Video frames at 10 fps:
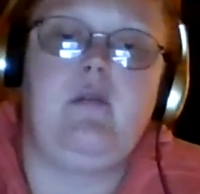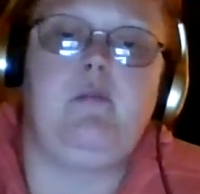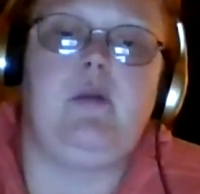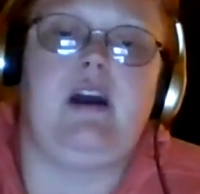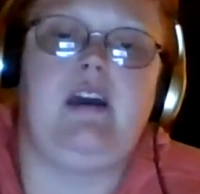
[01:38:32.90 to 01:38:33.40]

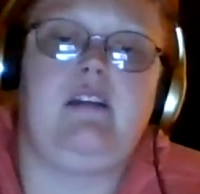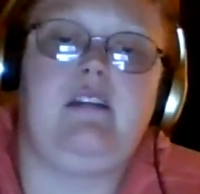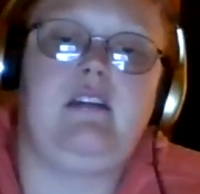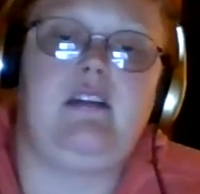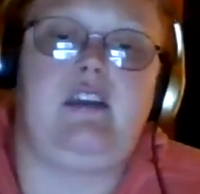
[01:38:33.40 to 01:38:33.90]
But
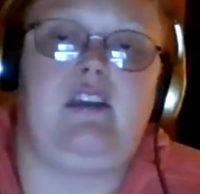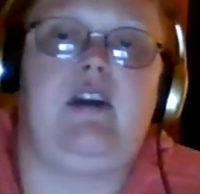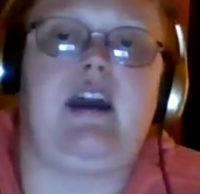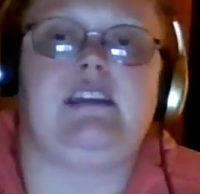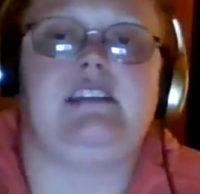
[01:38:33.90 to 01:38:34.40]
you
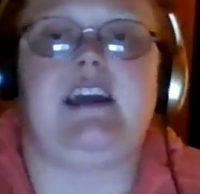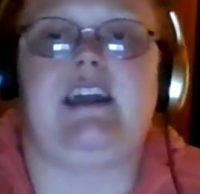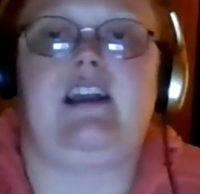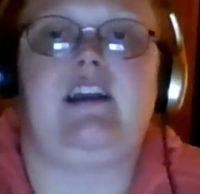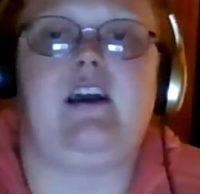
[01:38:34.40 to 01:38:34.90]
got a
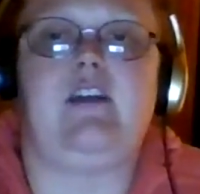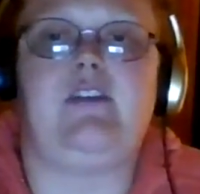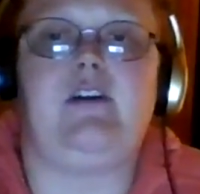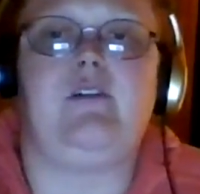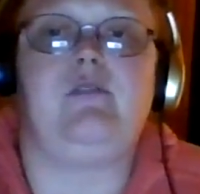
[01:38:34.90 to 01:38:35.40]
second card
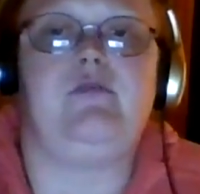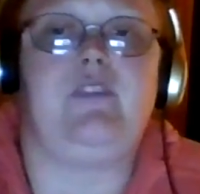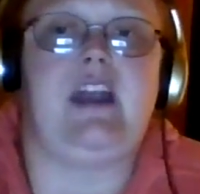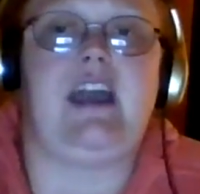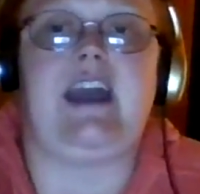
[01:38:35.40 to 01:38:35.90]
though
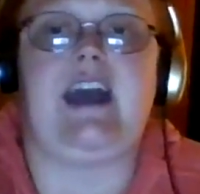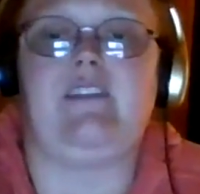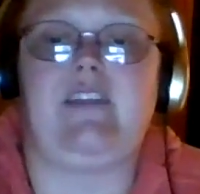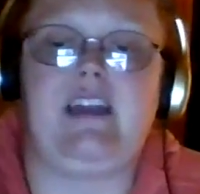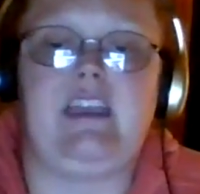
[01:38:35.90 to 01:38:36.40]
that I got
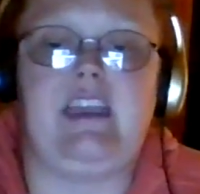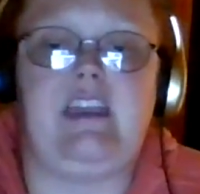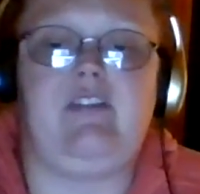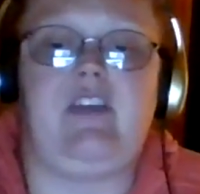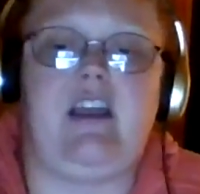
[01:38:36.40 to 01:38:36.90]
like a
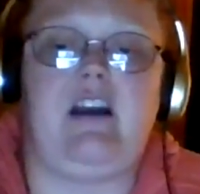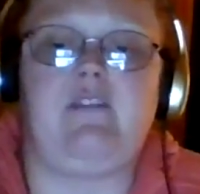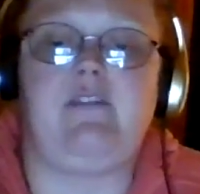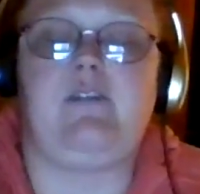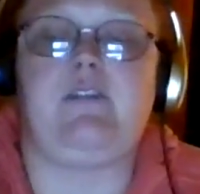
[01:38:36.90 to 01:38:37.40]
heat thing off
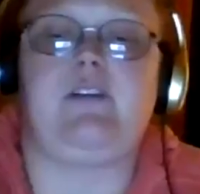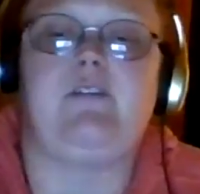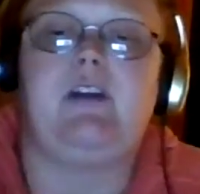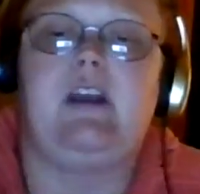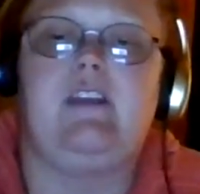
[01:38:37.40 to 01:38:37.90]
of
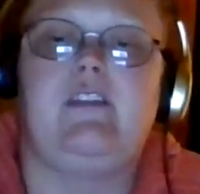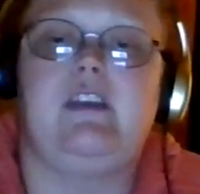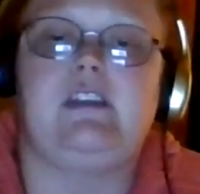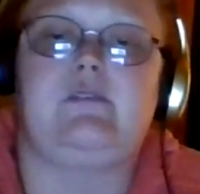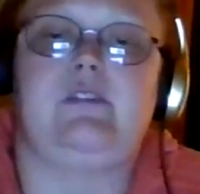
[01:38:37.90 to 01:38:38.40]
whatever, and
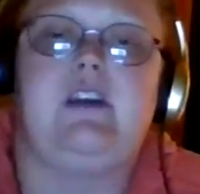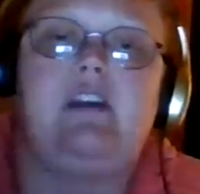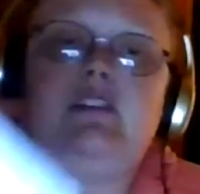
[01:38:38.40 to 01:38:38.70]
this one right here